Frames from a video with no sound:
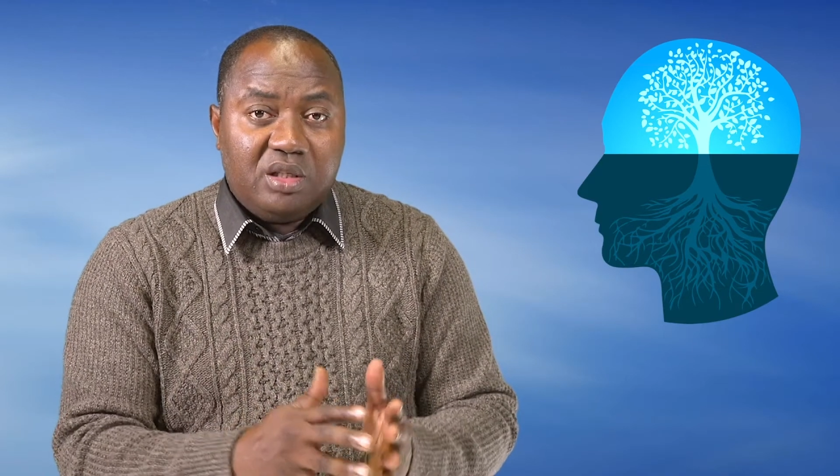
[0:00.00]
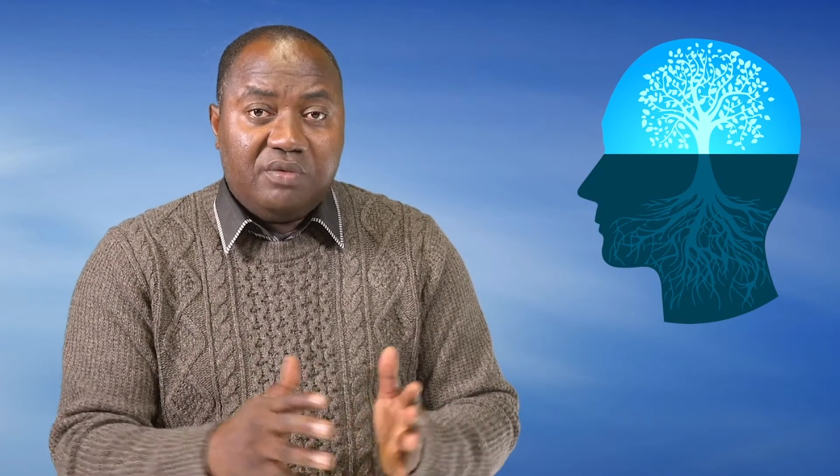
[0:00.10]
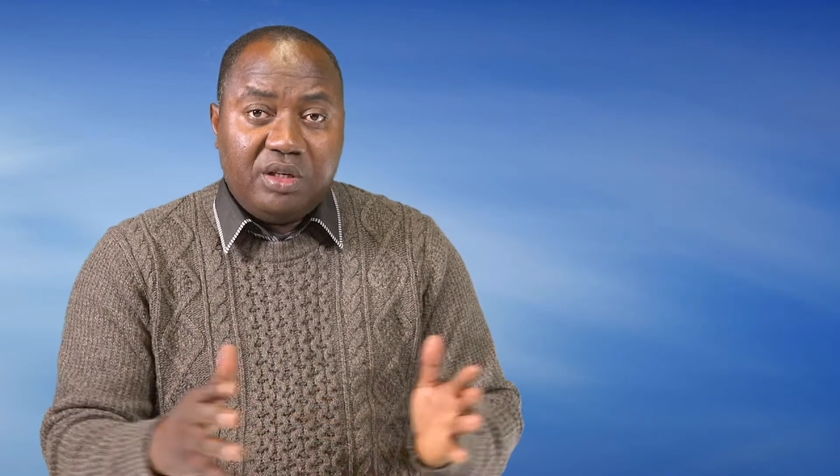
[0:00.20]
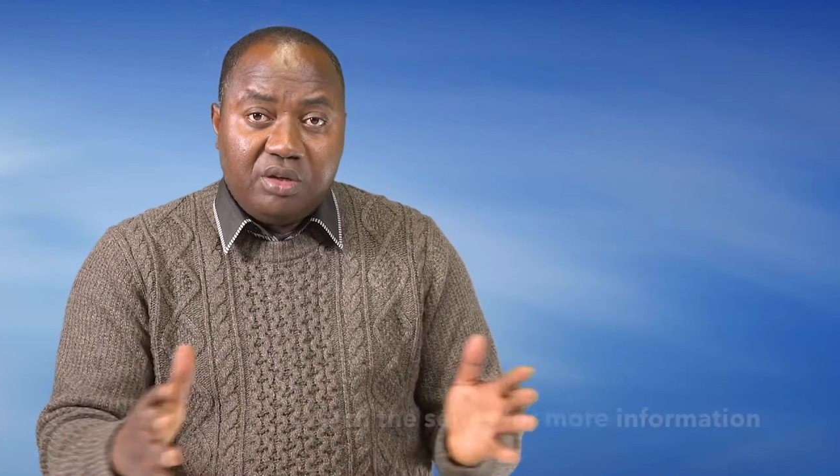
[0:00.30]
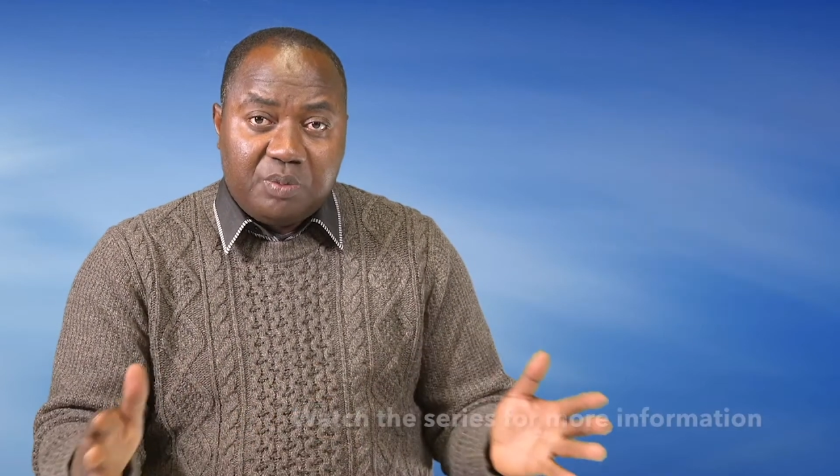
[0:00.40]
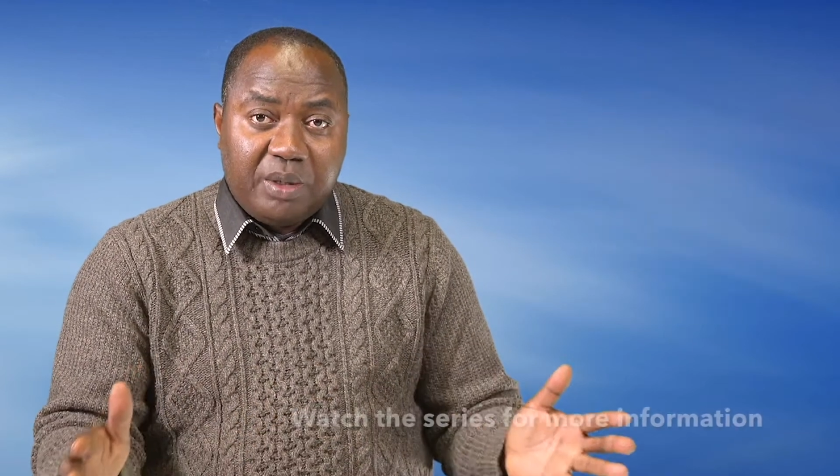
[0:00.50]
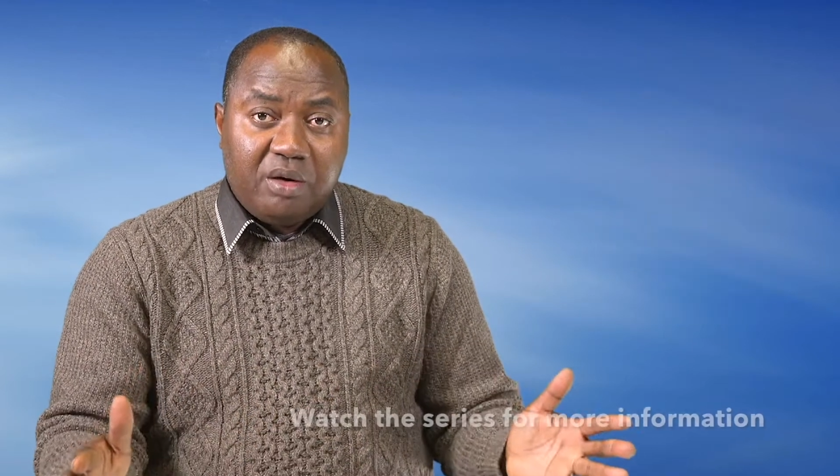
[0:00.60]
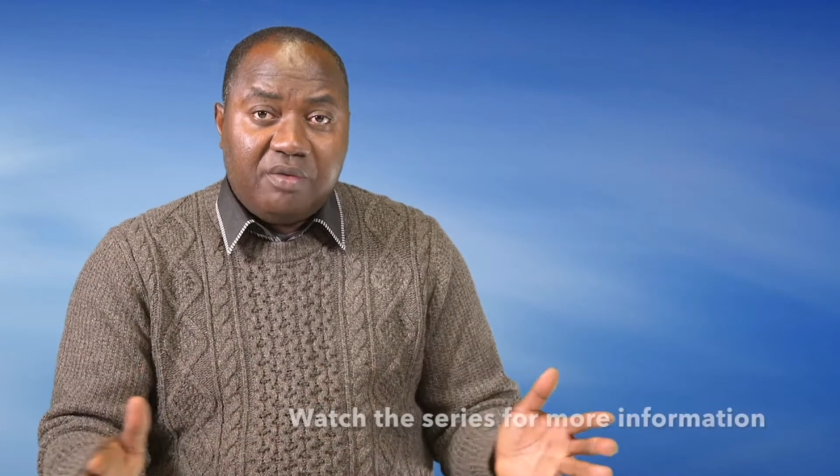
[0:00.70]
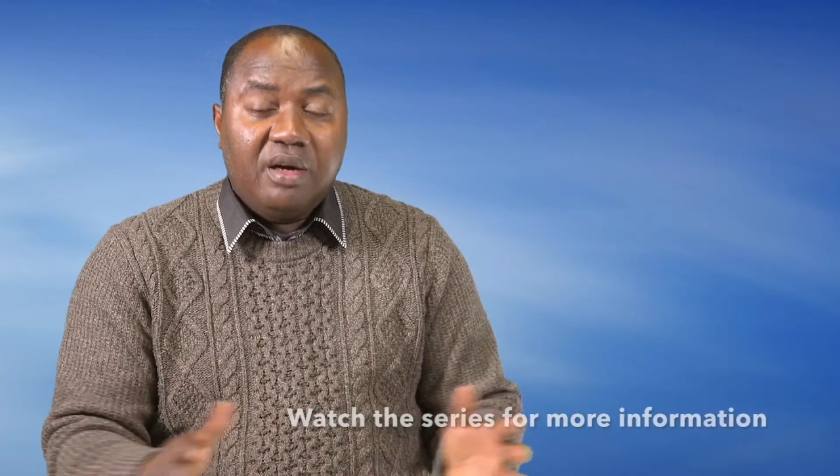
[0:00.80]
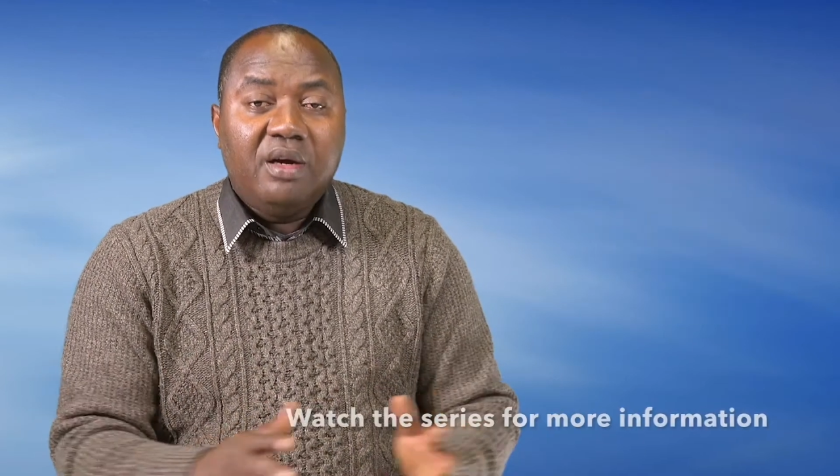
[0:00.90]
video is part
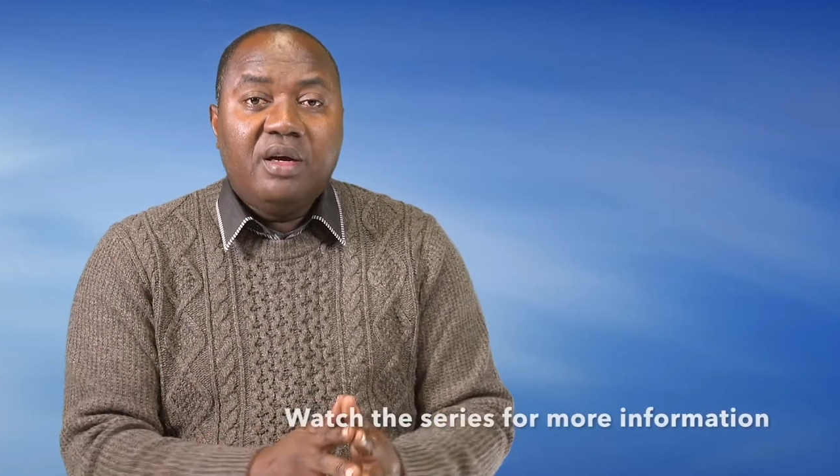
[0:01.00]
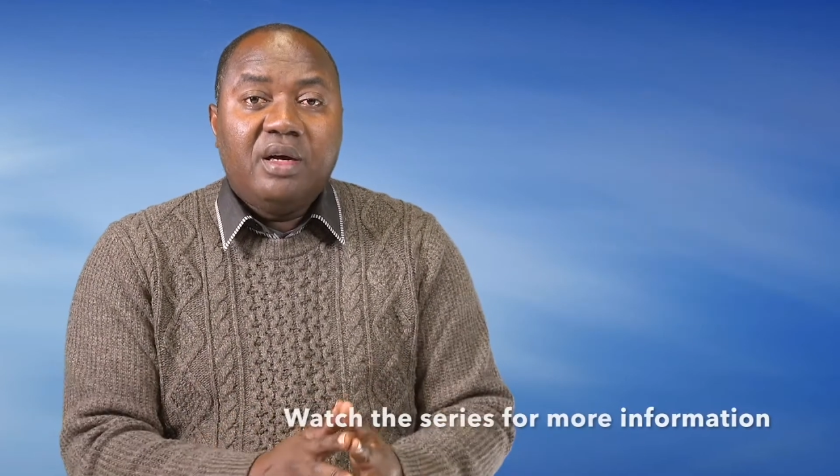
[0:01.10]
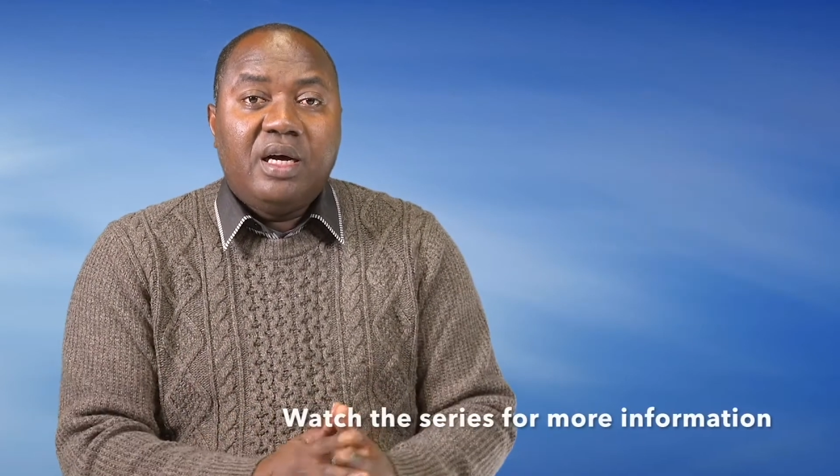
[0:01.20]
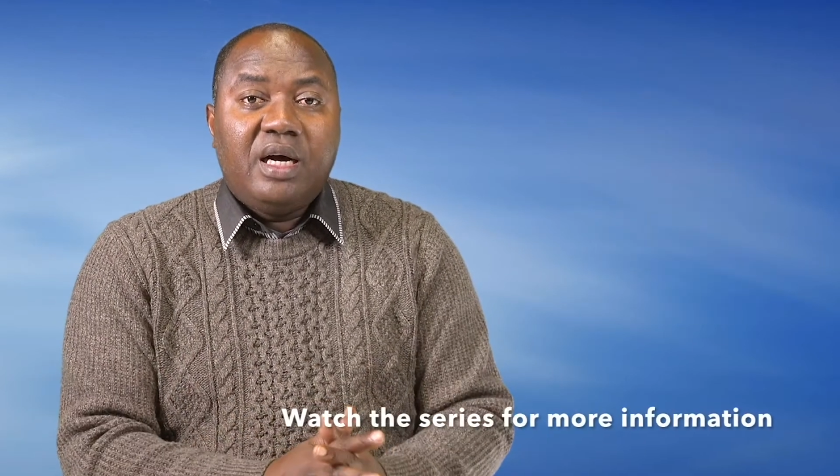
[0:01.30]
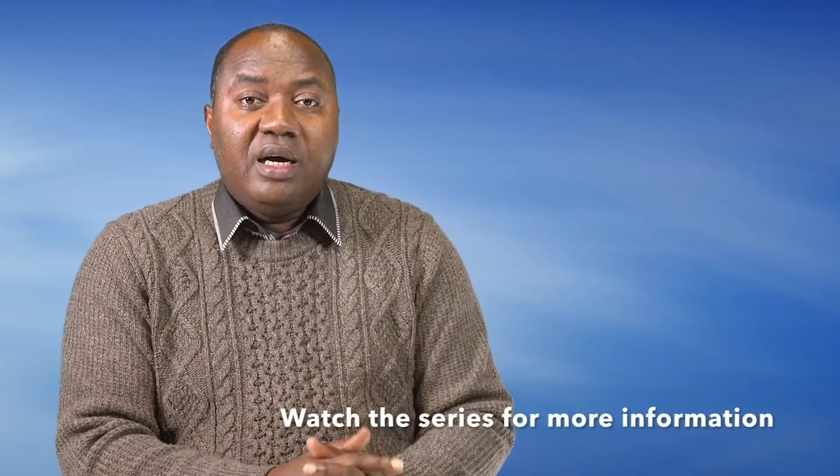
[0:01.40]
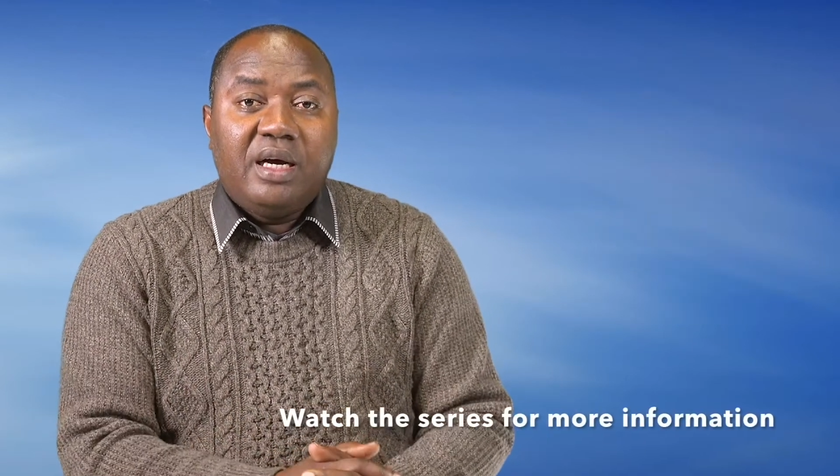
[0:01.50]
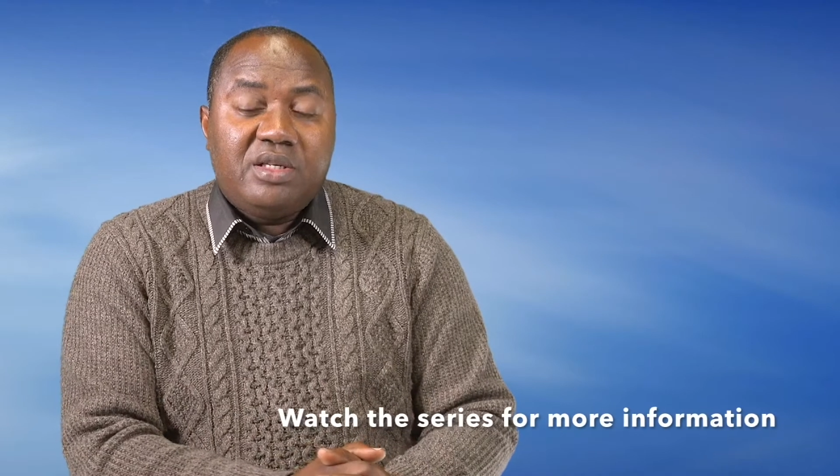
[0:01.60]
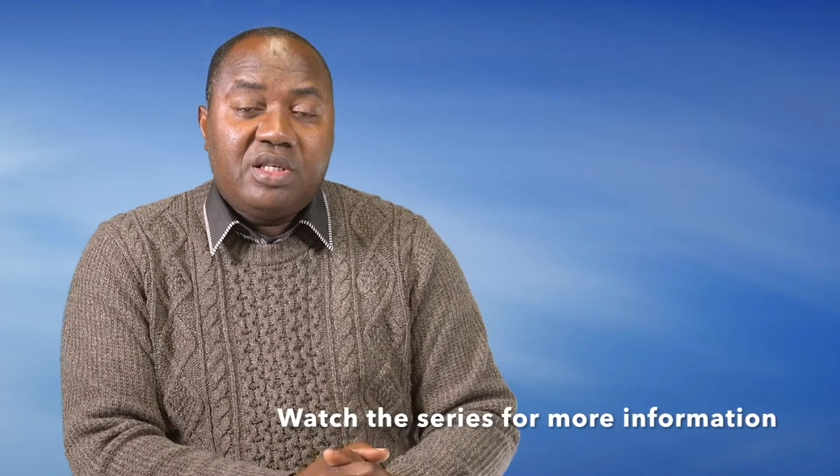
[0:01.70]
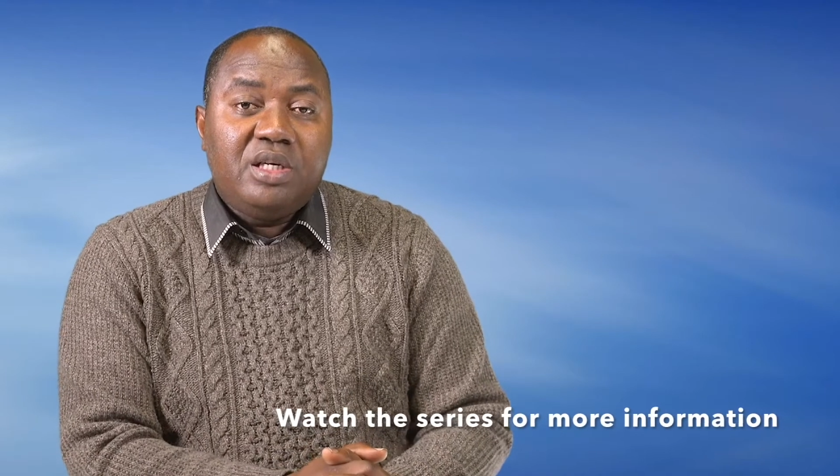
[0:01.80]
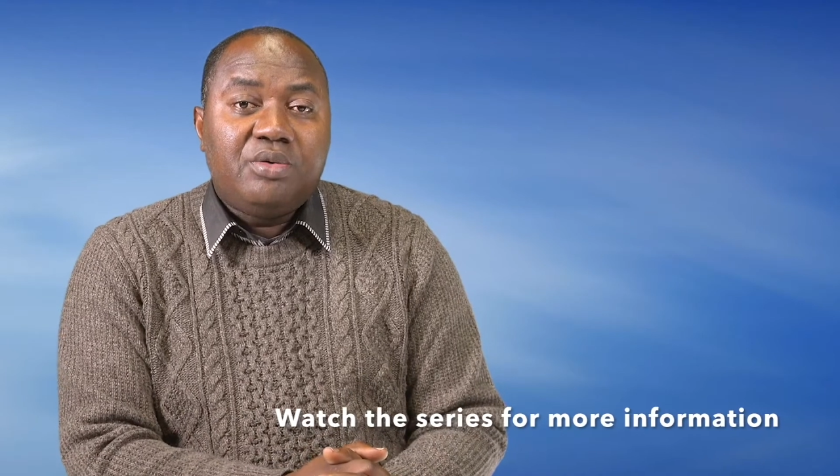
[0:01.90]
of a
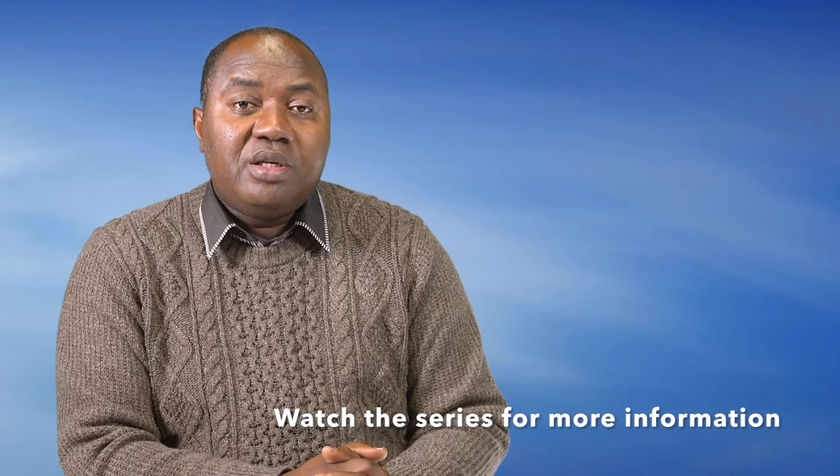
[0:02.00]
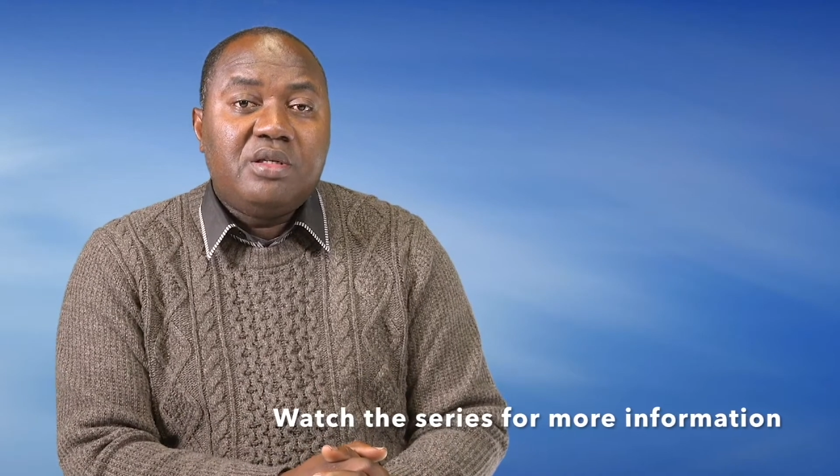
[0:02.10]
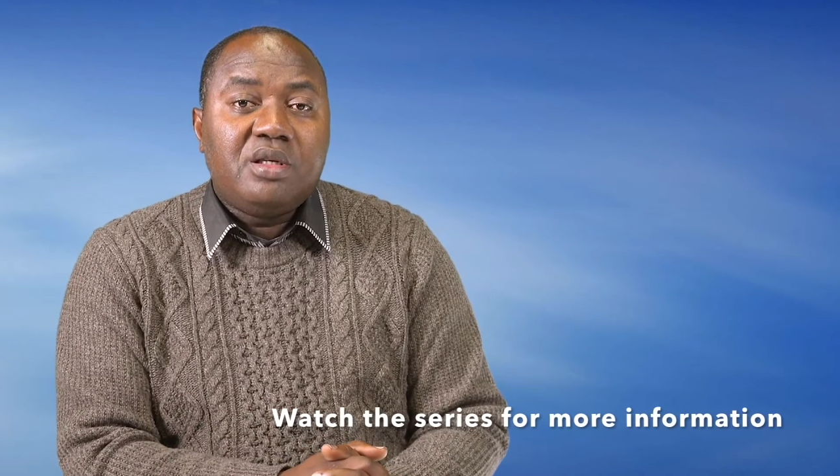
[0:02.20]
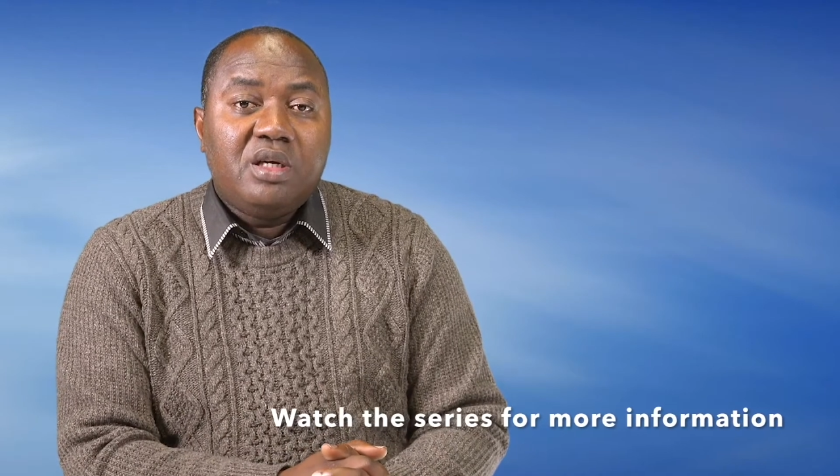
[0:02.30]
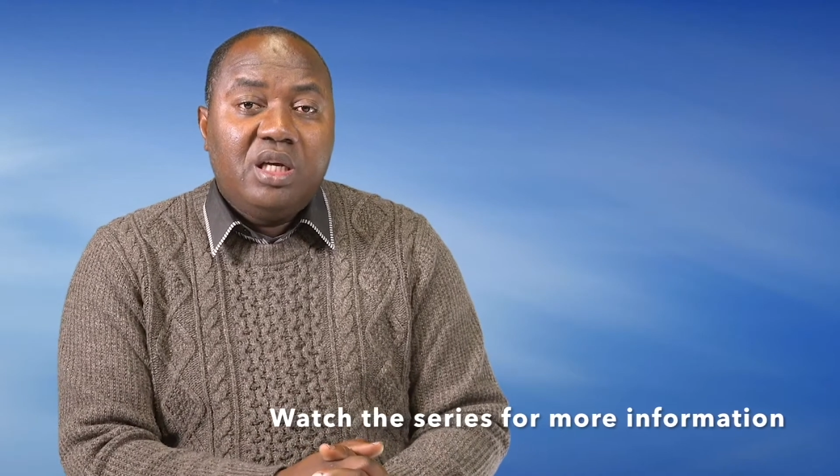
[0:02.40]
series,